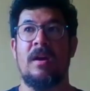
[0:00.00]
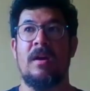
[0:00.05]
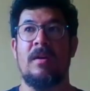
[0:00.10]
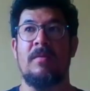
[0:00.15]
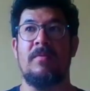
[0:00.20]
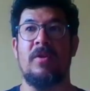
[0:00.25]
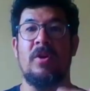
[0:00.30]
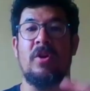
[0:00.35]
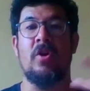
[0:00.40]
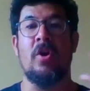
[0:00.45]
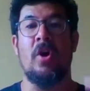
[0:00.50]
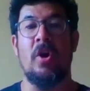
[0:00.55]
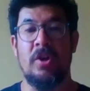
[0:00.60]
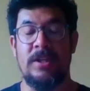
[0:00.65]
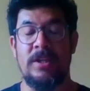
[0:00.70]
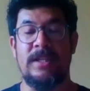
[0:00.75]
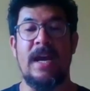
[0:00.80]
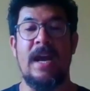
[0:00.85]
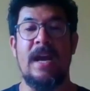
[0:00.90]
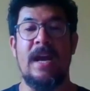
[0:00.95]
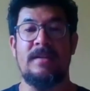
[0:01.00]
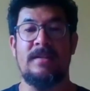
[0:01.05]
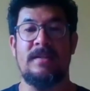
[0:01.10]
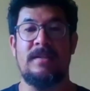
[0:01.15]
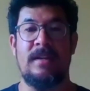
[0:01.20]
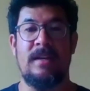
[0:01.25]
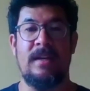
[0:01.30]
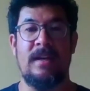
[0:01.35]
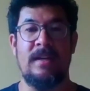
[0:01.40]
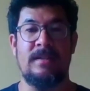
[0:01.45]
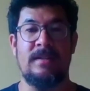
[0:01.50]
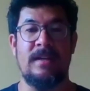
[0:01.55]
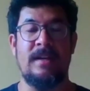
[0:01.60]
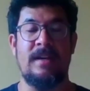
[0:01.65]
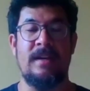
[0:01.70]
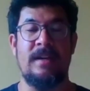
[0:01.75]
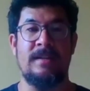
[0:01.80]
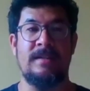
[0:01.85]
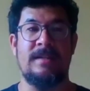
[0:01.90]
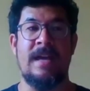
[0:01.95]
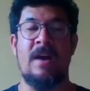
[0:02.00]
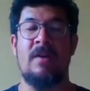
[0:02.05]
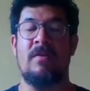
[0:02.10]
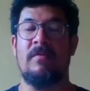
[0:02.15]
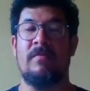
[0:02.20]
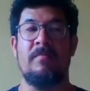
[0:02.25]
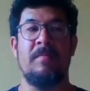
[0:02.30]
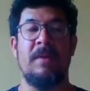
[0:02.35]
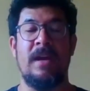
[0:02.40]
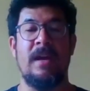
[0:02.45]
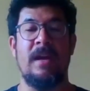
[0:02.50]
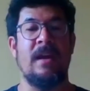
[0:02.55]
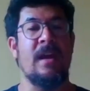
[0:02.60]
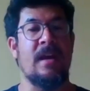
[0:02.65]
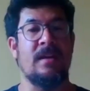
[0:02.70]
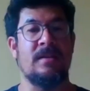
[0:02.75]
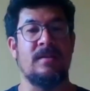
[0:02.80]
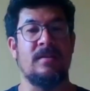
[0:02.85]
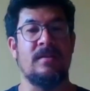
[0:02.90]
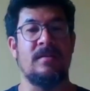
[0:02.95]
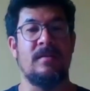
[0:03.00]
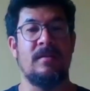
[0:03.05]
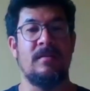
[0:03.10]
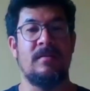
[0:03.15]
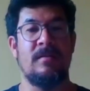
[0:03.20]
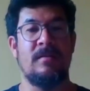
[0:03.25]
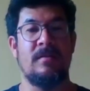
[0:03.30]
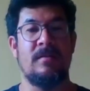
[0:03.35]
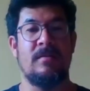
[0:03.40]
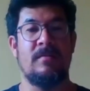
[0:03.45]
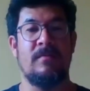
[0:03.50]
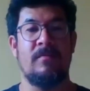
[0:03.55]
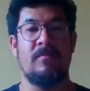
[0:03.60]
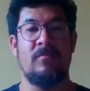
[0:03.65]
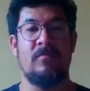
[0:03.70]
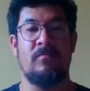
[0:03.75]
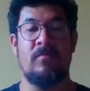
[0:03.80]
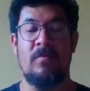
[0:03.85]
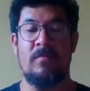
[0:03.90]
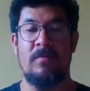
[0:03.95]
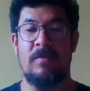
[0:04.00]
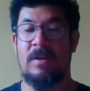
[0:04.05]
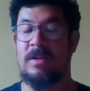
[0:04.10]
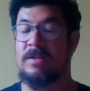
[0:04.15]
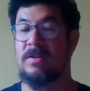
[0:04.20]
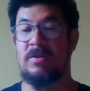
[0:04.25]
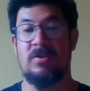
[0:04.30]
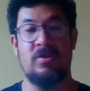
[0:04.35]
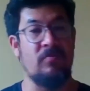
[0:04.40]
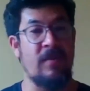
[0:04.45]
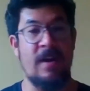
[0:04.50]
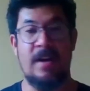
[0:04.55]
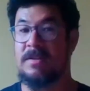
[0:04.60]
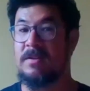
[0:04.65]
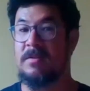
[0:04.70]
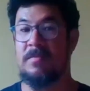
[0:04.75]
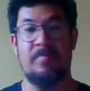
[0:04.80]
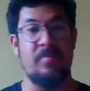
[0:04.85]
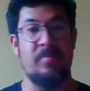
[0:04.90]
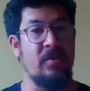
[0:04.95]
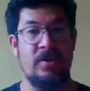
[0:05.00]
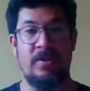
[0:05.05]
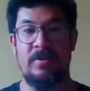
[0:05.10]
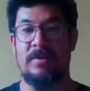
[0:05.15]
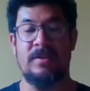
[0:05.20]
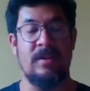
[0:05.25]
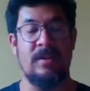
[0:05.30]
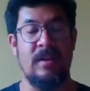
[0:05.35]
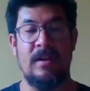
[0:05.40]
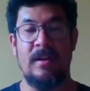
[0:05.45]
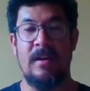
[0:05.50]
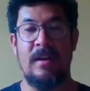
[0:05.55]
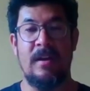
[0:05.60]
the context is that of me as a director producer,